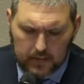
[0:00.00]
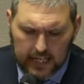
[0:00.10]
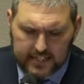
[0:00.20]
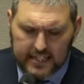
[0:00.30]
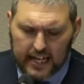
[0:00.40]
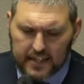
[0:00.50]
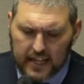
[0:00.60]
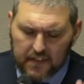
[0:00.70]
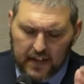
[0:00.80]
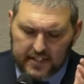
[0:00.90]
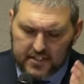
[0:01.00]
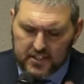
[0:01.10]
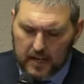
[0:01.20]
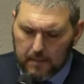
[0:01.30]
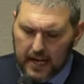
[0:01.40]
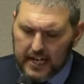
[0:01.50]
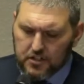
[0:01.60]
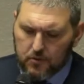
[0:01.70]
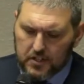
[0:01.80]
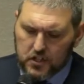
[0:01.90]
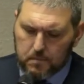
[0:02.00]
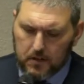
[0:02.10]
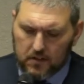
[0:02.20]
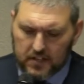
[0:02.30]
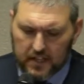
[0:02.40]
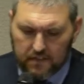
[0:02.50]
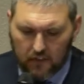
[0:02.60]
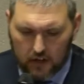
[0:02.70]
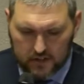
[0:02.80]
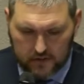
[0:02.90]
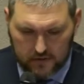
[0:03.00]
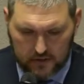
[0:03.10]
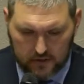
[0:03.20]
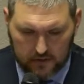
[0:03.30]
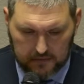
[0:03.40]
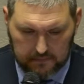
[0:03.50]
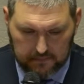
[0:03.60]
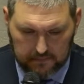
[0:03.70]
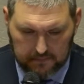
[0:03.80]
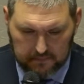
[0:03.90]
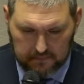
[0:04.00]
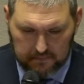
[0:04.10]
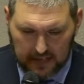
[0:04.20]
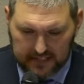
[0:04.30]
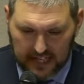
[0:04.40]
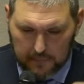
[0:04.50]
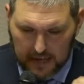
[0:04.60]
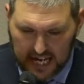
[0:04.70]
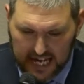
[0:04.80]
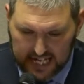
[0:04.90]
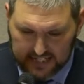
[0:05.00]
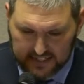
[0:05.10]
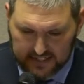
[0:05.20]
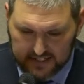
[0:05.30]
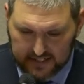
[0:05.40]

it's that, that that's the type of hatred and spirit that he fosters, though that type of hate.